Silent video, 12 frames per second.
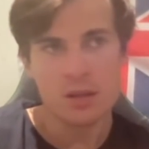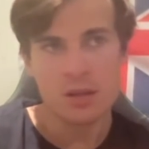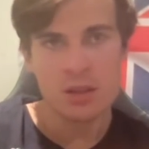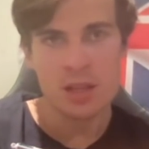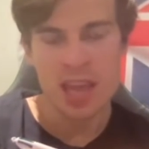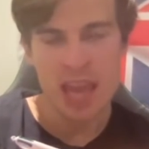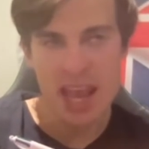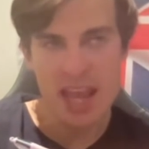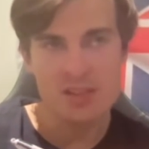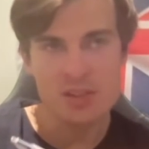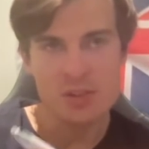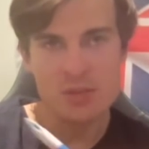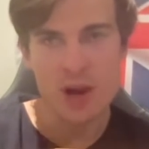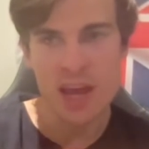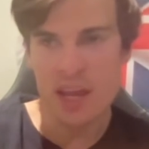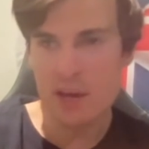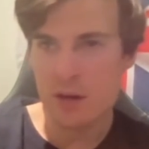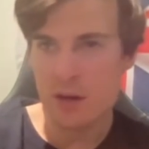the cancer
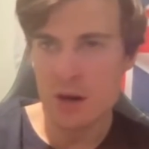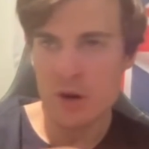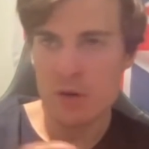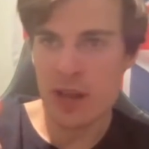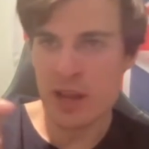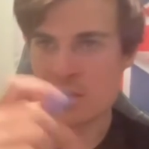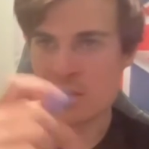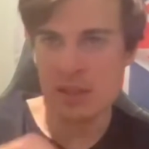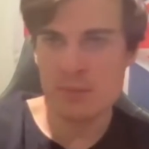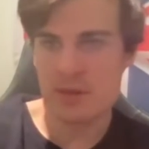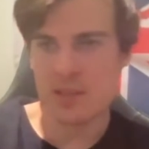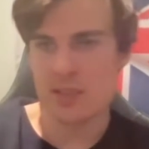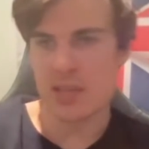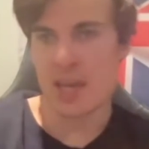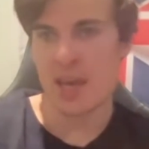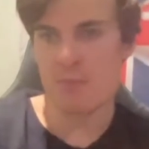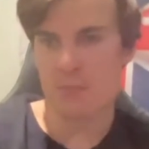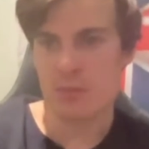rate around Olympic
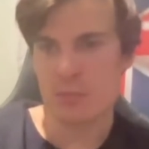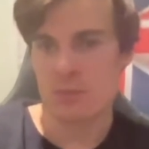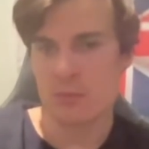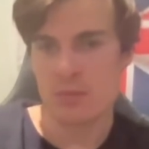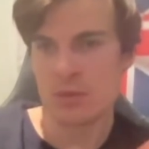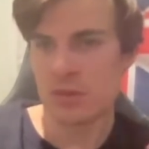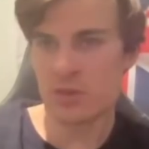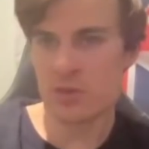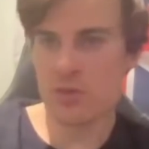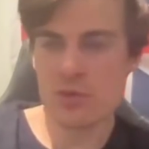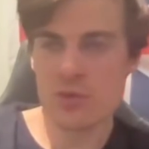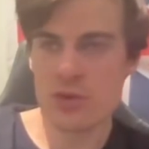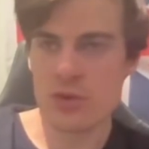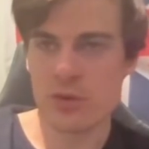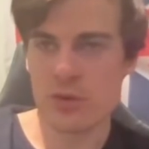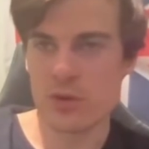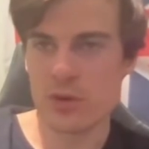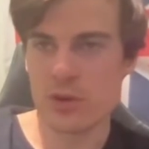Dam is through the roof.